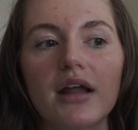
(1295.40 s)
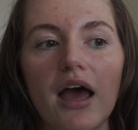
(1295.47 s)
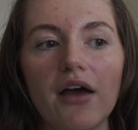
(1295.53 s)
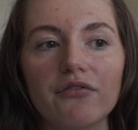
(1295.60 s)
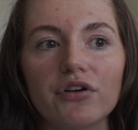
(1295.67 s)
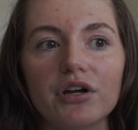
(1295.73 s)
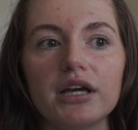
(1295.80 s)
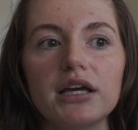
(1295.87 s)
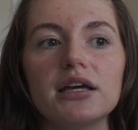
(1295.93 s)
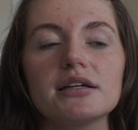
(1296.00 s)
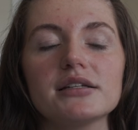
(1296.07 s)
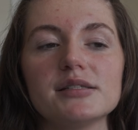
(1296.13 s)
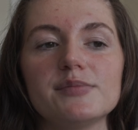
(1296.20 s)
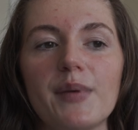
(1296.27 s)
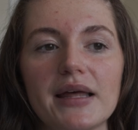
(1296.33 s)
every
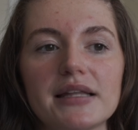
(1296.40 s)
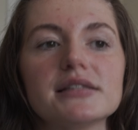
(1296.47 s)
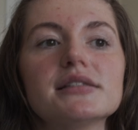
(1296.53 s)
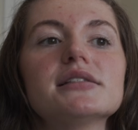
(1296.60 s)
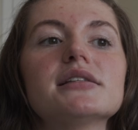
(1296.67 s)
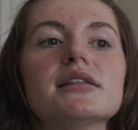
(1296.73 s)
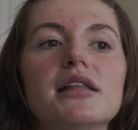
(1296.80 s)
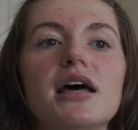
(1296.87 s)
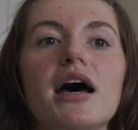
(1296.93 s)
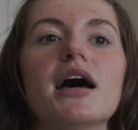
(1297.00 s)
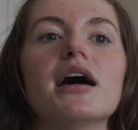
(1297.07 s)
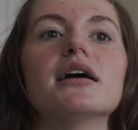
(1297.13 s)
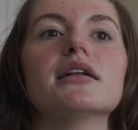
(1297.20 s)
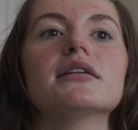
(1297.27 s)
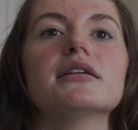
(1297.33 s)
expense
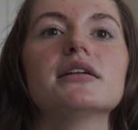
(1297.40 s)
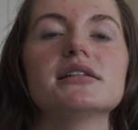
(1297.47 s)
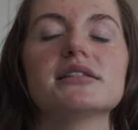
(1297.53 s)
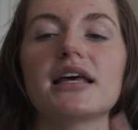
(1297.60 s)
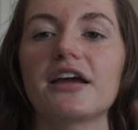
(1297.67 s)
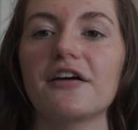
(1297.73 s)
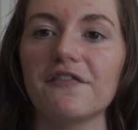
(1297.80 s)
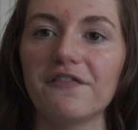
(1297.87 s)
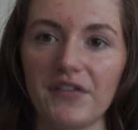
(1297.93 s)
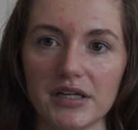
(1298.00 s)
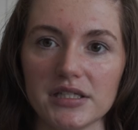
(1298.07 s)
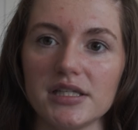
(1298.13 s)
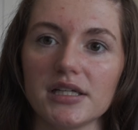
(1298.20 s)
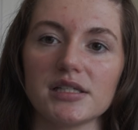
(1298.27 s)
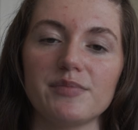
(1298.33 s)
that is like a
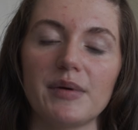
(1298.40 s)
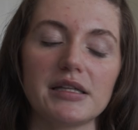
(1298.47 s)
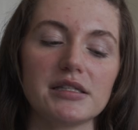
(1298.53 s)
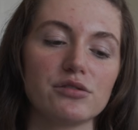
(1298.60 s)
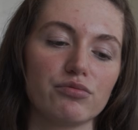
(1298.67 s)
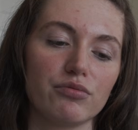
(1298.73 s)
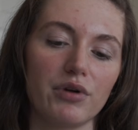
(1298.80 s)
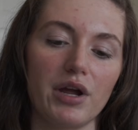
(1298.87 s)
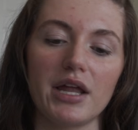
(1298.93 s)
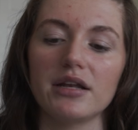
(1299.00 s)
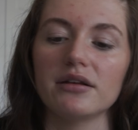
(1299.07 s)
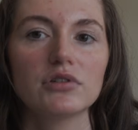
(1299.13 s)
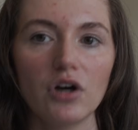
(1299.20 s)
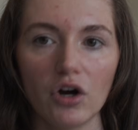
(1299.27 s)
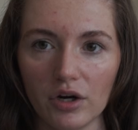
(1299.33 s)
fixed expense:
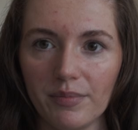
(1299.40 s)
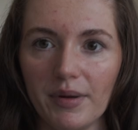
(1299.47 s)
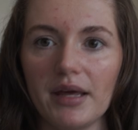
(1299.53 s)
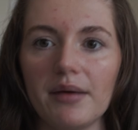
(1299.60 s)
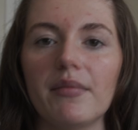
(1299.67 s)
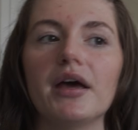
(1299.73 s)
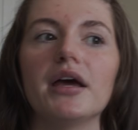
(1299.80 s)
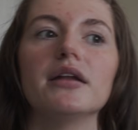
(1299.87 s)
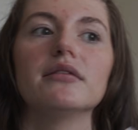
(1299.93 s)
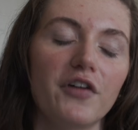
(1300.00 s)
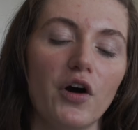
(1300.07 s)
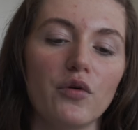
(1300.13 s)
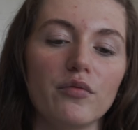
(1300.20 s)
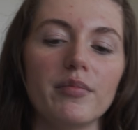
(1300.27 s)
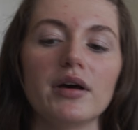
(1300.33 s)
rent, car payment,
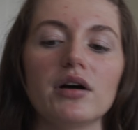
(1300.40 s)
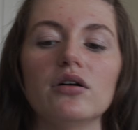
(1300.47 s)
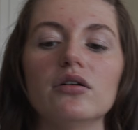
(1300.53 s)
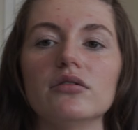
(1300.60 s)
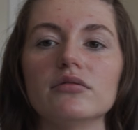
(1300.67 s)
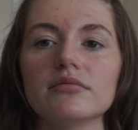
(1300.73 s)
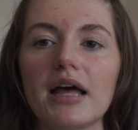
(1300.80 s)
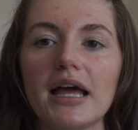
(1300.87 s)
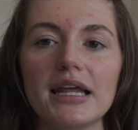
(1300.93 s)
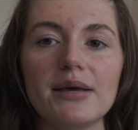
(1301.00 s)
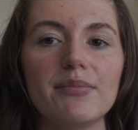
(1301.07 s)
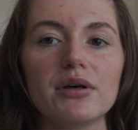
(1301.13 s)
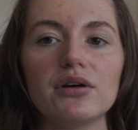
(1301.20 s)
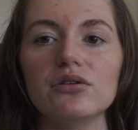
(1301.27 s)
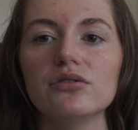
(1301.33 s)
phone bill, any
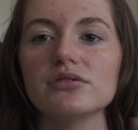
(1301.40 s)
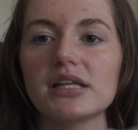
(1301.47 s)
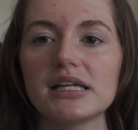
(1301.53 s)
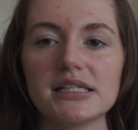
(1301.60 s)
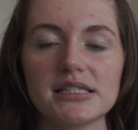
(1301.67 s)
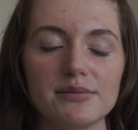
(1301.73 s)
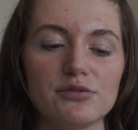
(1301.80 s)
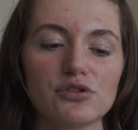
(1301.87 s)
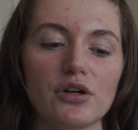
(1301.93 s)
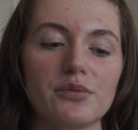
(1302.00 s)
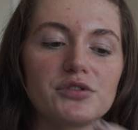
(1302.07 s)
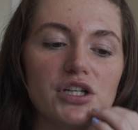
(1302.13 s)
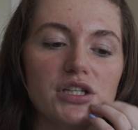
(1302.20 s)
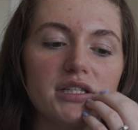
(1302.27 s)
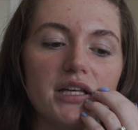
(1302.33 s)
bills, any
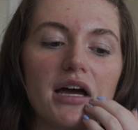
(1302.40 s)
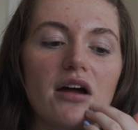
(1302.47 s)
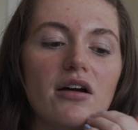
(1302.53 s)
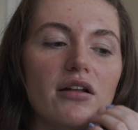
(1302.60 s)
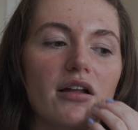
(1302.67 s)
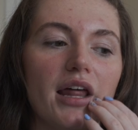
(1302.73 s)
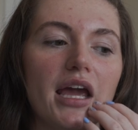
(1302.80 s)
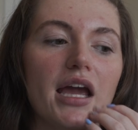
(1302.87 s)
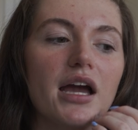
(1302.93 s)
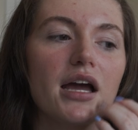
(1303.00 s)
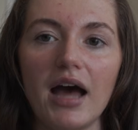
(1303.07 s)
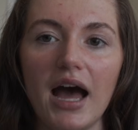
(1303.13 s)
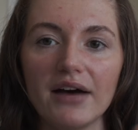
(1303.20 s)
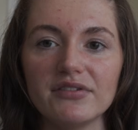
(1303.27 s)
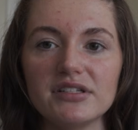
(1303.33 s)
subscriptions that are like
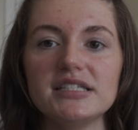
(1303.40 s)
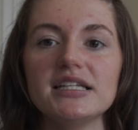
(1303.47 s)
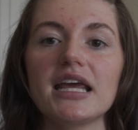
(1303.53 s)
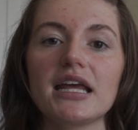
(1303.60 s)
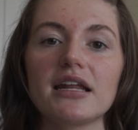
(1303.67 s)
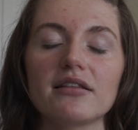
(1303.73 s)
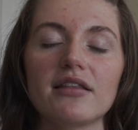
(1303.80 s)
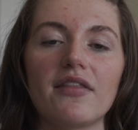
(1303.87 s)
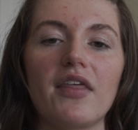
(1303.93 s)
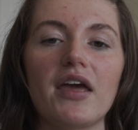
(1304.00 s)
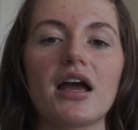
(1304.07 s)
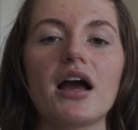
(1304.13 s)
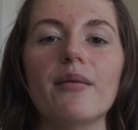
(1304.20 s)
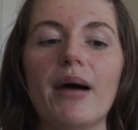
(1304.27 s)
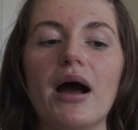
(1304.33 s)
have a date that they
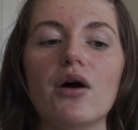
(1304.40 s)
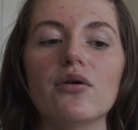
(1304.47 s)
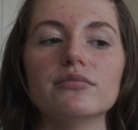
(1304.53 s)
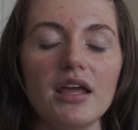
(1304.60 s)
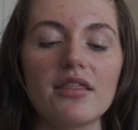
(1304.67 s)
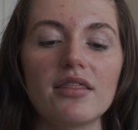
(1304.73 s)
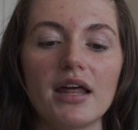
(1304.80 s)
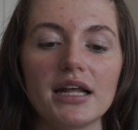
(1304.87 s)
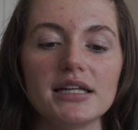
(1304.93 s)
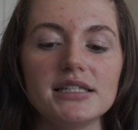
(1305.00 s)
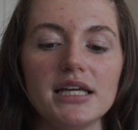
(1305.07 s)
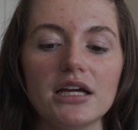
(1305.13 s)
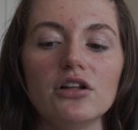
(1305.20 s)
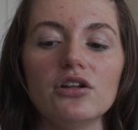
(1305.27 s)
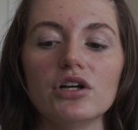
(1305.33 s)
come out. And then I
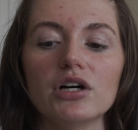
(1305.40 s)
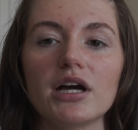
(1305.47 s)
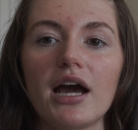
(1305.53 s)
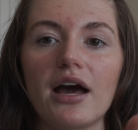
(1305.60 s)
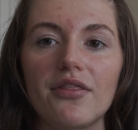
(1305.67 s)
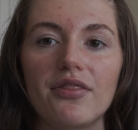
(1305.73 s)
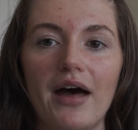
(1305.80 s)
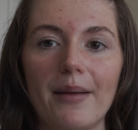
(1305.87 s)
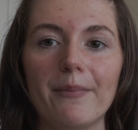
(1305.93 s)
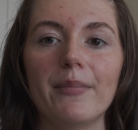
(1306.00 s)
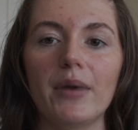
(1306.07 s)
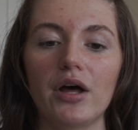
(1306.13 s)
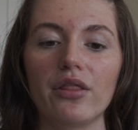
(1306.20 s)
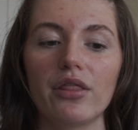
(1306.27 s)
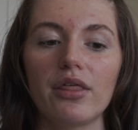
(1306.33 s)
take a look at that
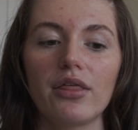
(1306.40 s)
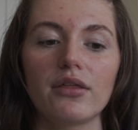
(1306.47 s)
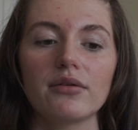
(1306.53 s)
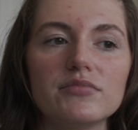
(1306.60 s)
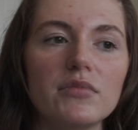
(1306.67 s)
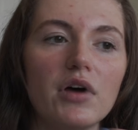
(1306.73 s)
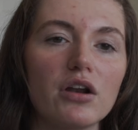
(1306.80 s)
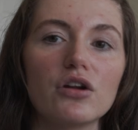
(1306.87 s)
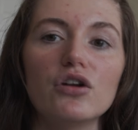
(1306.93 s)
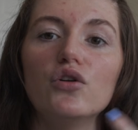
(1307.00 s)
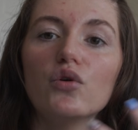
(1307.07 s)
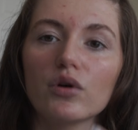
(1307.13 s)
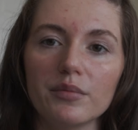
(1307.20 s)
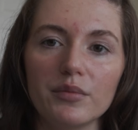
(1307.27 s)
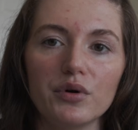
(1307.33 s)
month on a
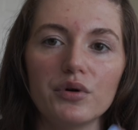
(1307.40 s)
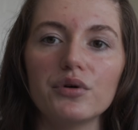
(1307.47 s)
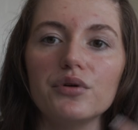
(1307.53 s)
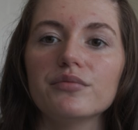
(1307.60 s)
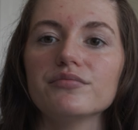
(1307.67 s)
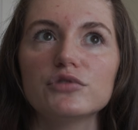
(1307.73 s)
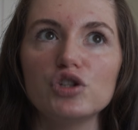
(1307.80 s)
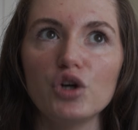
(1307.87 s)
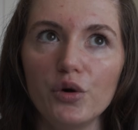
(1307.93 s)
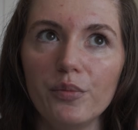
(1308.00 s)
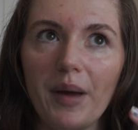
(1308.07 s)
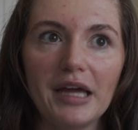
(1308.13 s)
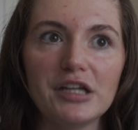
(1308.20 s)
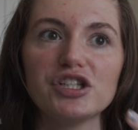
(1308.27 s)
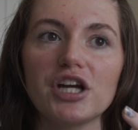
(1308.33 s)
normal 2
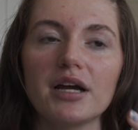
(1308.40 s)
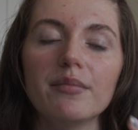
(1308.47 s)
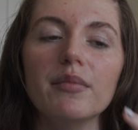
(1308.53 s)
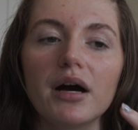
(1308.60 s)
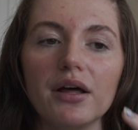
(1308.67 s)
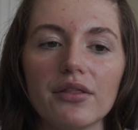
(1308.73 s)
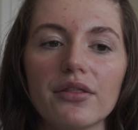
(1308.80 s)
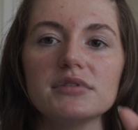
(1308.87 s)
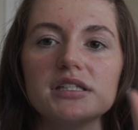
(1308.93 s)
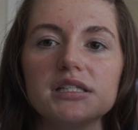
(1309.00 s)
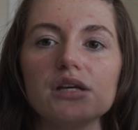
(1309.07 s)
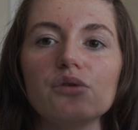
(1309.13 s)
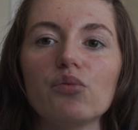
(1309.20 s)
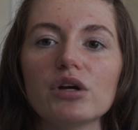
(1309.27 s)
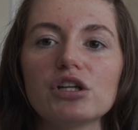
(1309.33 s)
paycheck month,
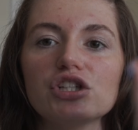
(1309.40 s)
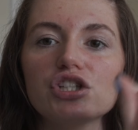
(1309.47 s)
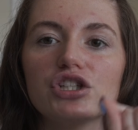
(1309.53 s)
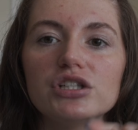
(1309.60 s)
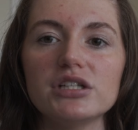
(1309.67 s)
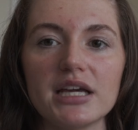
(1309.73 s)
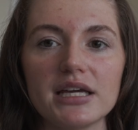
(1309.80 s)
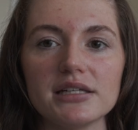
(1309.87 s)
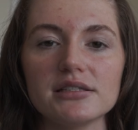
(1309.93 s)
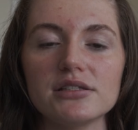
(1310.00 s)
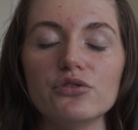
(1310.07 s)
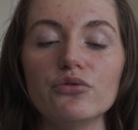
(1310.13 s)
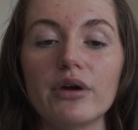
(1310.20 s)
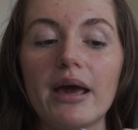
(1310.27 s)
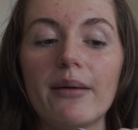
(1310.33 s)
see which days
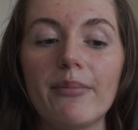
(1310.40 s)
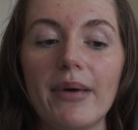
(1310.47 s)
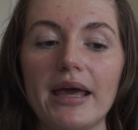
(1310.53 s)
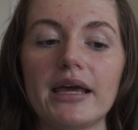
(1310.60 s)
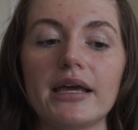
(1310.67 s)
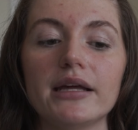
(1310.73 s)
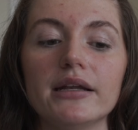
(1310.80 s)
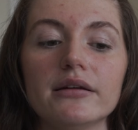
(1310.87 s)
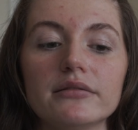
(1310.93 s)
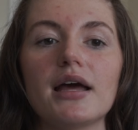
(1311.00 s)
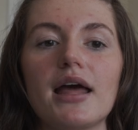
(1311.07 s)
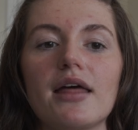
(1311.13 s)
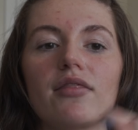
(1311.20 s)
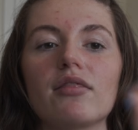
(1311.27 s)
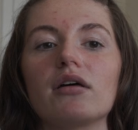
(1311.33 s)
you get paid
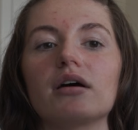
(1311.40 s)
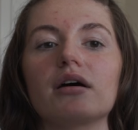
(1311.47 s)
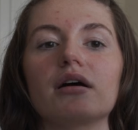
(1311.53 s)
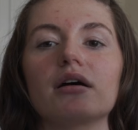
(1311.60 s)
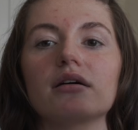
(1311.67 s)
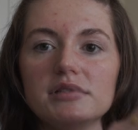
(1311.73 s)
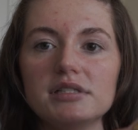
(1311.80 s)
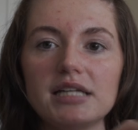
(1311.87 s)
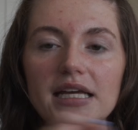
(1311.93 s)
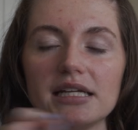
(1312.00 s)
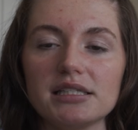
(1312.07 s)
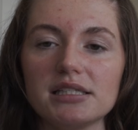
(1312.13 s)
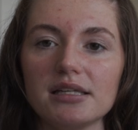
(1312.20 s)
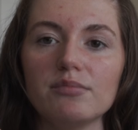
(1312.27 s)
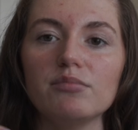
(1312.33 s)
and the
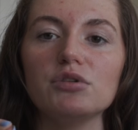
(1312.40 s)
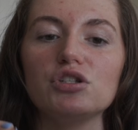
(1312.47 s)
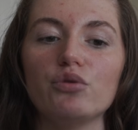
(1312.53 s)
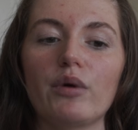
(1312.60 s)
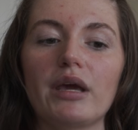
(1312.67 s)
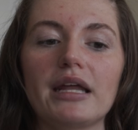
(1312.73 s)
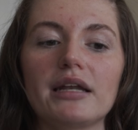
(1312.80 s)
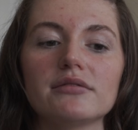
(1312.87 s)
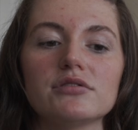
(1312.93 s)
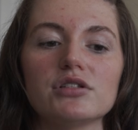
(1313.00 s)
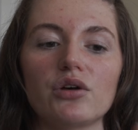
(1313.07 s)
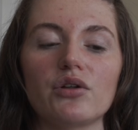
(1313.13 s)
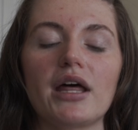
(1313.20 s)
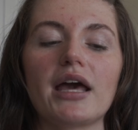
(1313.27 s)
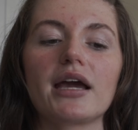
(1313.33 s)
dates in between.
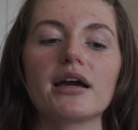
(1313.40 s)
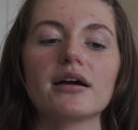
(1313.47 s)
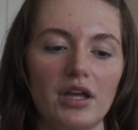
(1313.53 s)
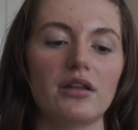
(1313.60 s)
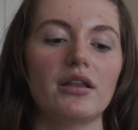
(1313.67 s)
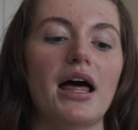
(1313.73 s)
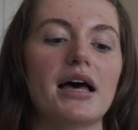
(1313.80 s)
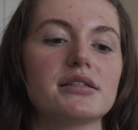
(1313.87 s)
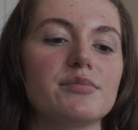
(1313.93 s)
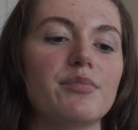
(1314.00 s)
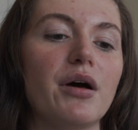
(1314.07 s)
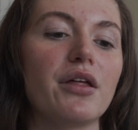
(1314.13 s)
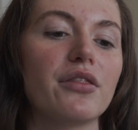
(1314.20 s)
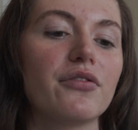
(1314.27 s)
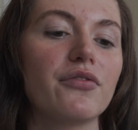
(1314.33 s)
So like last
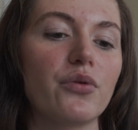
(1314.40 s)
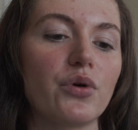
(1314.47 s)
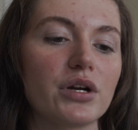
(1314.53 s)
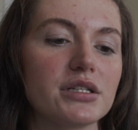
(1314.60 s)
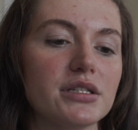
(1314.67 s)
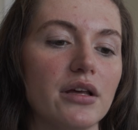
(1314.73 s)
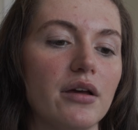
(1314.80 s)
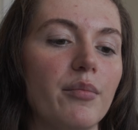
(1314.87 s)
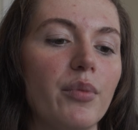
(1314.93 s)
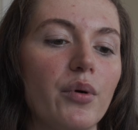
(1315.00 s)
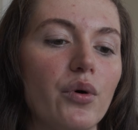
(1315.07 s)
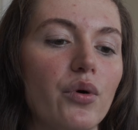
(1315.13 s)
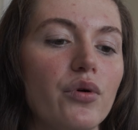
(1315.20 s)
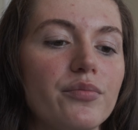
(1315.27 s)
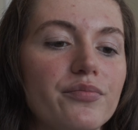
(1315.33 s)
month, for
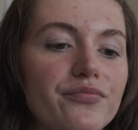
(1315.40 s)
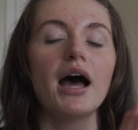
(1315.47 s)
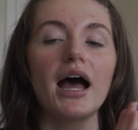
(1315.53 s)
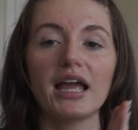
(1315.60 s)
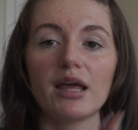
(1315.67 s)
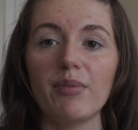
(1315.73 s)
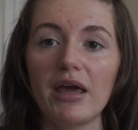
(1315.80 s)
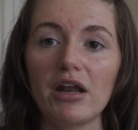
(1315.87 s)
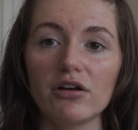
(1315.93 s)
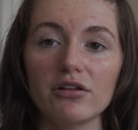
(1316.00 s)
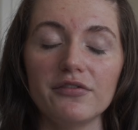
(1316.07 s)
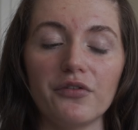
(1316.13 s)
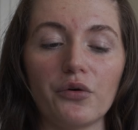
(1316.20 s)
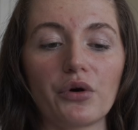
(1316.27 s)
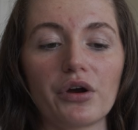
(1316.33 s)
example, I get paid on the
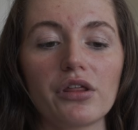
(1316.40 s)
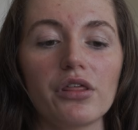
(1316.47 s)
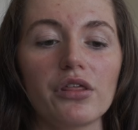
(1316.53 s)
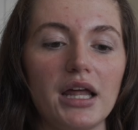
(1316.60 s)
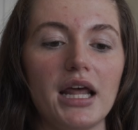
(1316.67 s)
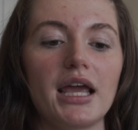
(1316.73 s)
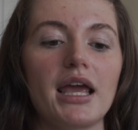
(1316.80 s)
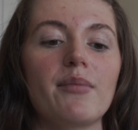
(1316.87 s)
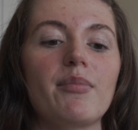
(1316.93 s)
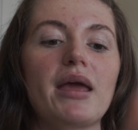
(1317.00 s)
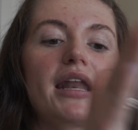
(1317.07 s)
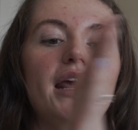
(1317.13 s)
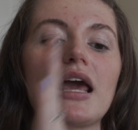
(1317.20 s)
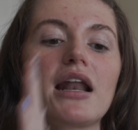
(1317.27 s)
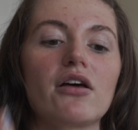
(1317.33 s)
4th and I get paid
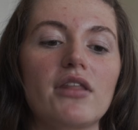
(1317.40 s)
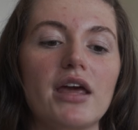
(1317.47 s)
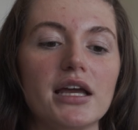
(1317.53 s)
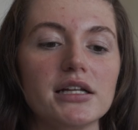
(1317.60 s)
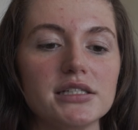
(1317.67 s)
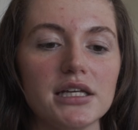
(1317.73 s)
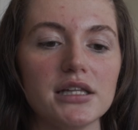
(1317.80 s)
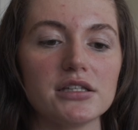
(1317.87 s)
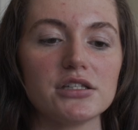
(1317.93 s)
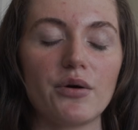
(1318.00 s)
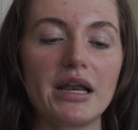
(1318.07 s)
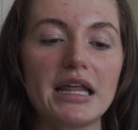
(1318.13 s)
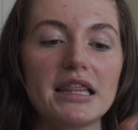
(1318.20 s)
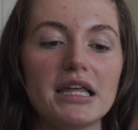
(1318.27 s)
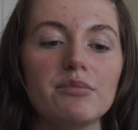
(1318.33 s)
again on the 18th. So
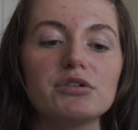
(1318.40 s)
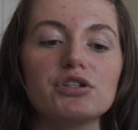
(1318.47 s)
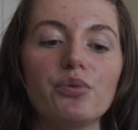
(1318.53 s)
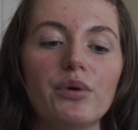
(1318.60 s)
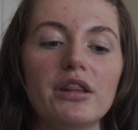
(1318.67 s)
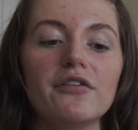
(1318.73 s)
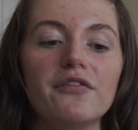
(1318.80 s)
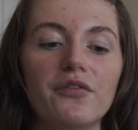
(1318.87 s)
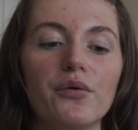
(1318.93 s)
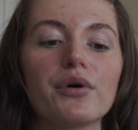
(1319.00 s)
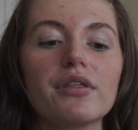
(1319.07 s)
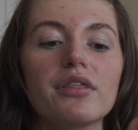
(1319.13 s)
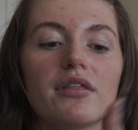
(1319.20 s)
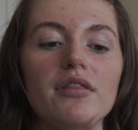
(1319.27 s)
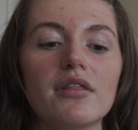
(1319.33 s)
anything between the
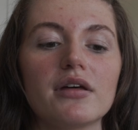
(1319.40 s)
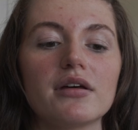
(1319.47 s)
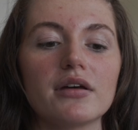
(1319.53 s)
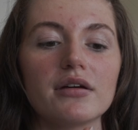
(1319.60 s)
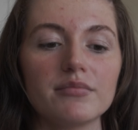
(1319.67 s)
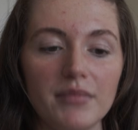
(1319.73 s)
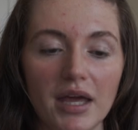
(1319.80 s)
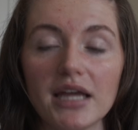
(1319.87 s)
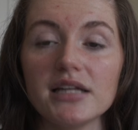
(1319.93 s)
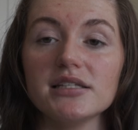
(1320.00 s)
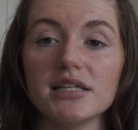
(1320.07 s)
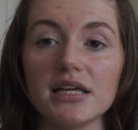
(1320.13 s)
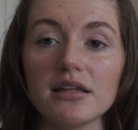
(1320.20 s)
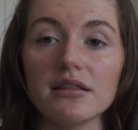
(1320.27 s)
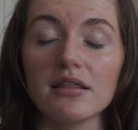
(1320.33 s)
4th and the
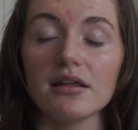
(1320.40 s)
18th,